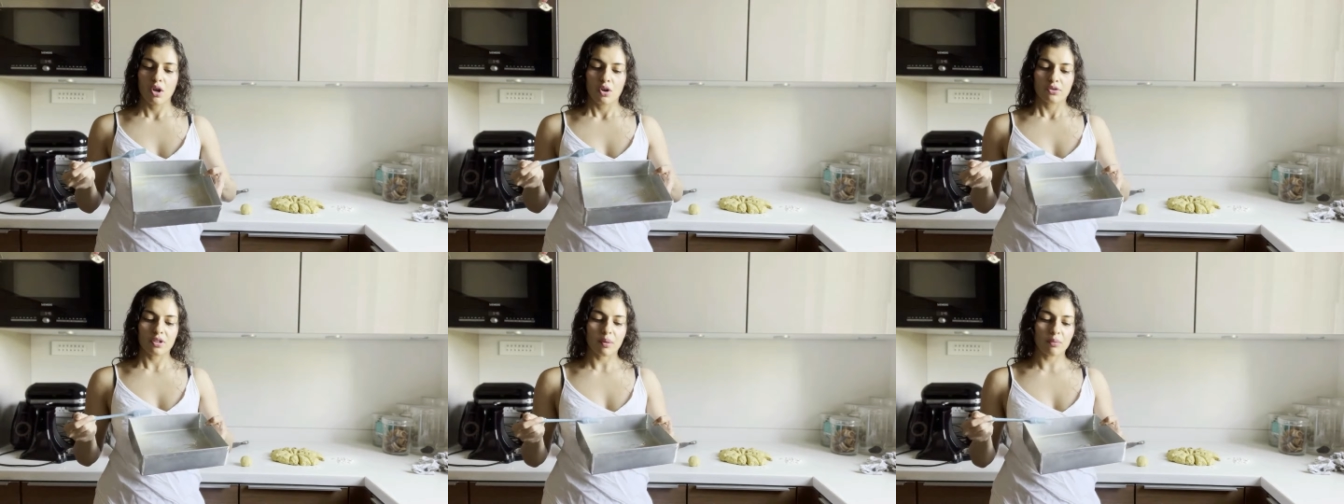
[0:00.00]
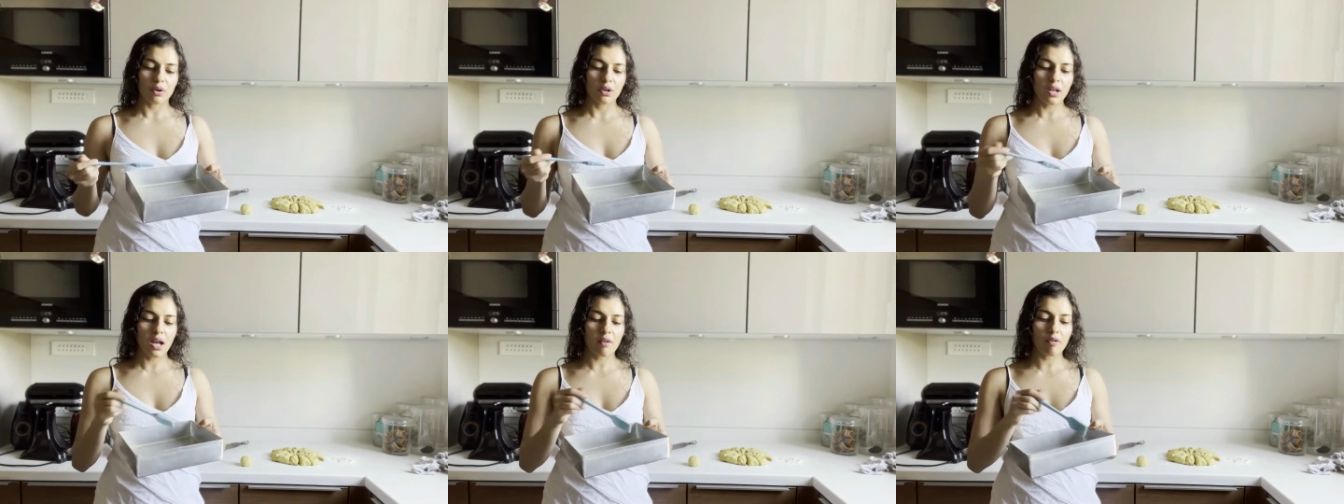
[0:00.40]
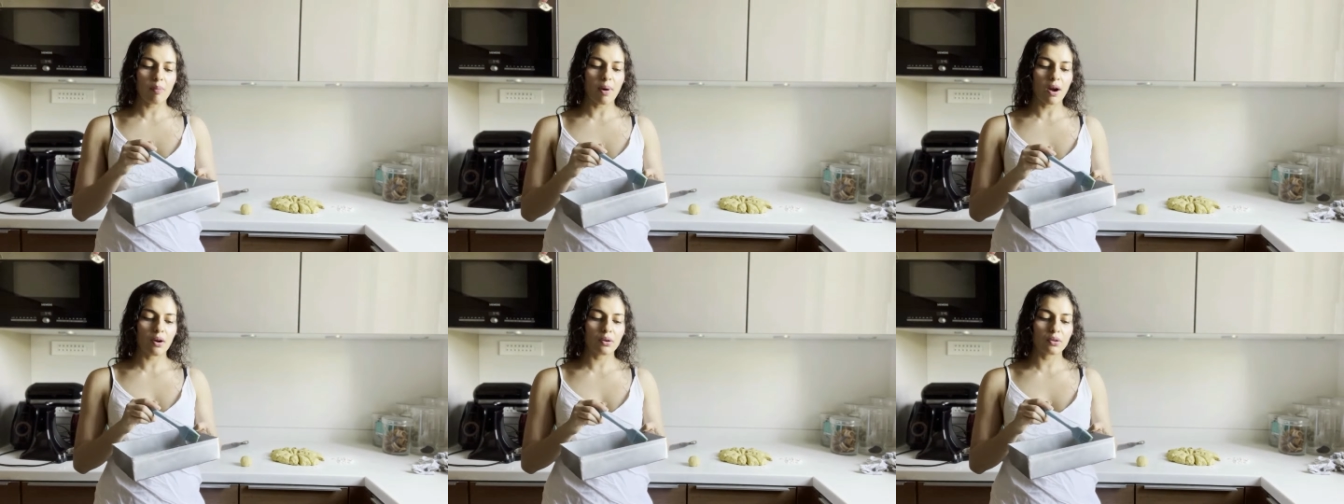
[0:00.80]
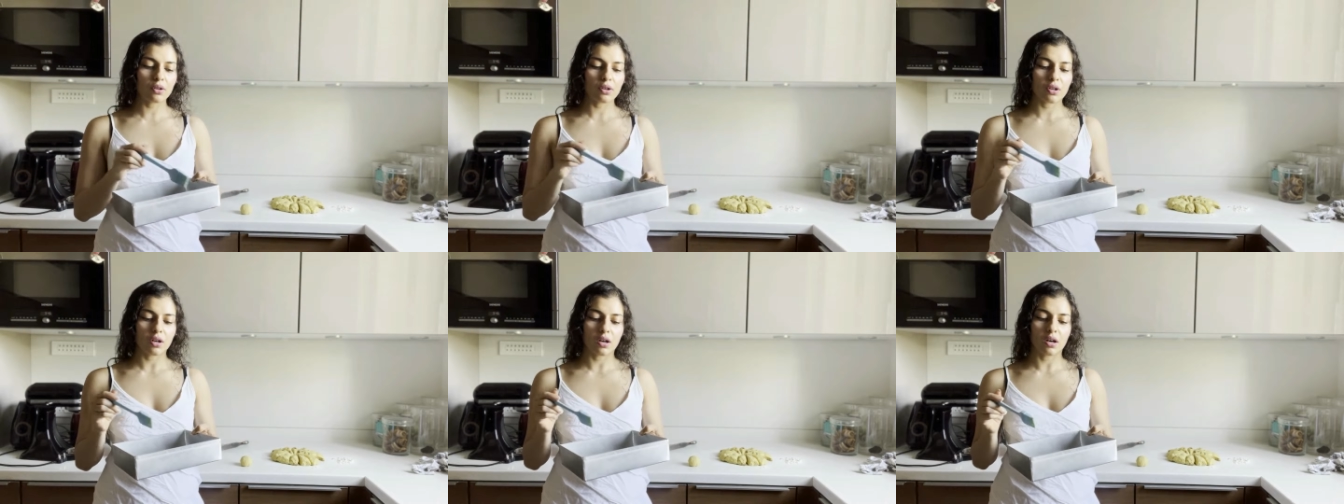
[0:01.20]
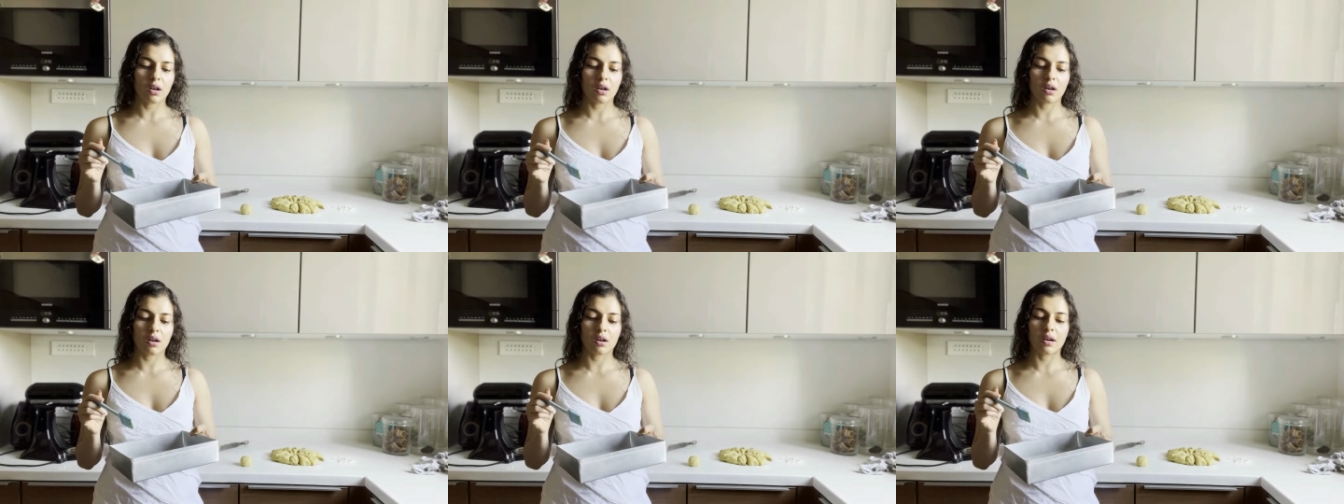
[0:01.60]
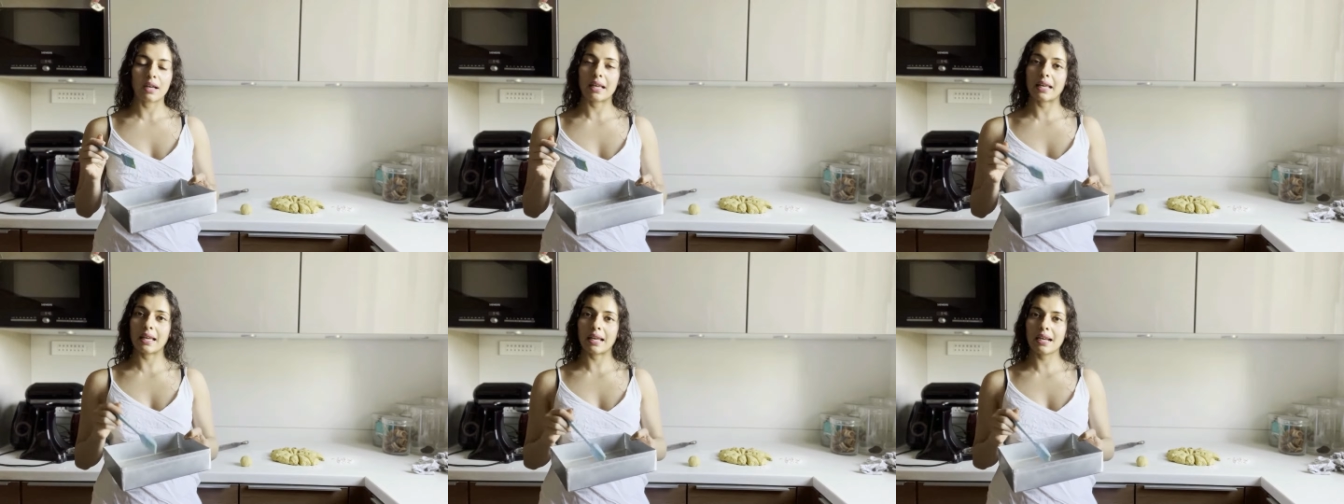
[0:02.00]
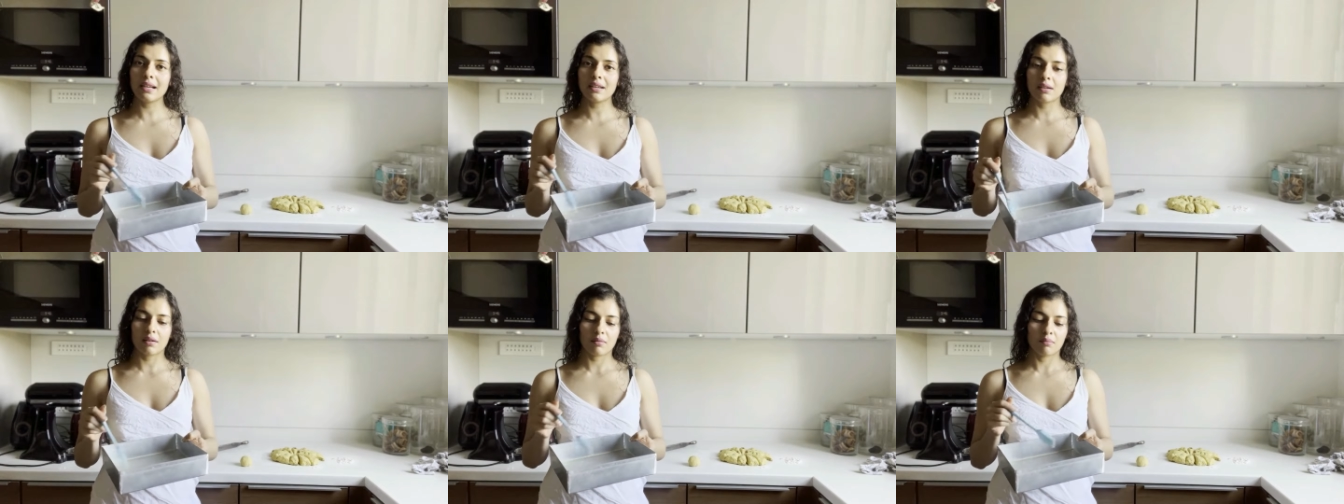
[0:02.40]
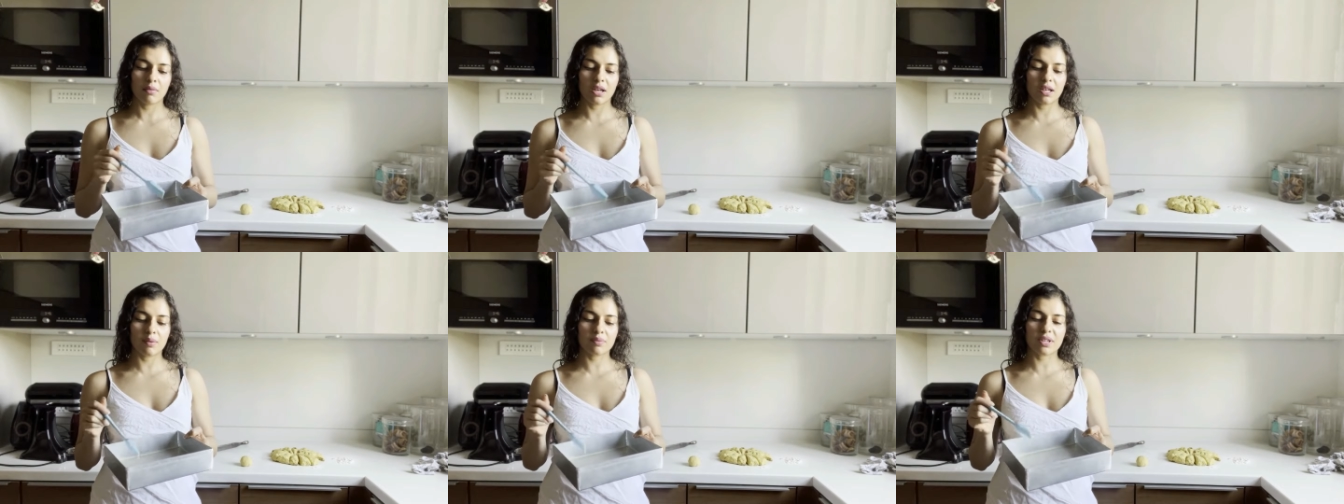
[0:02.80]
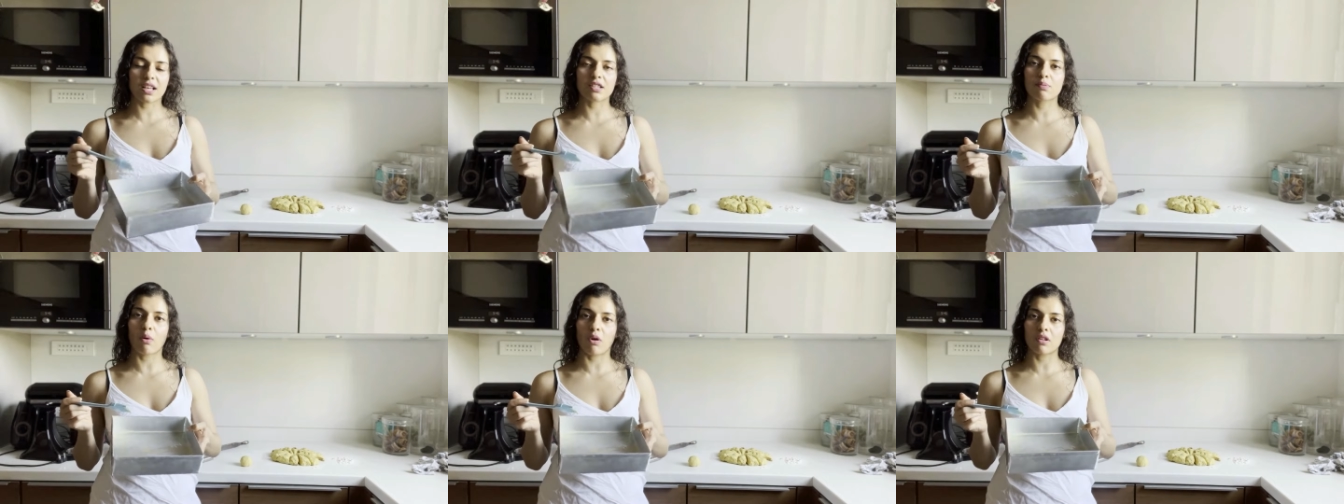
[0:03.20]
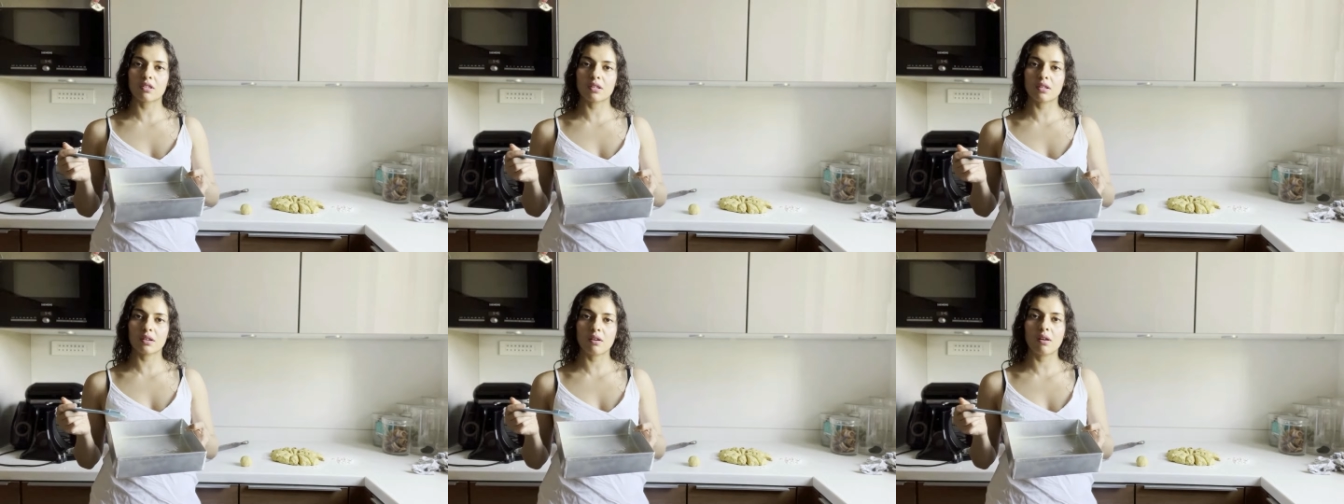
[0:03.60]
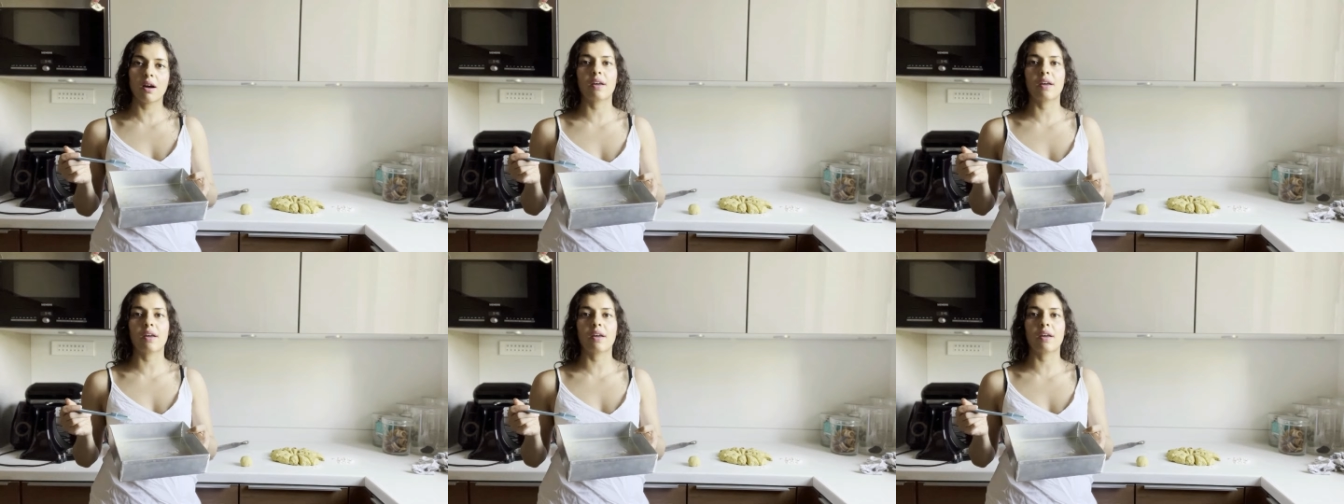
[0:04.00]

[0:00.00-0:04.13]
So I'm going to have about 8 medium-sized balls in here,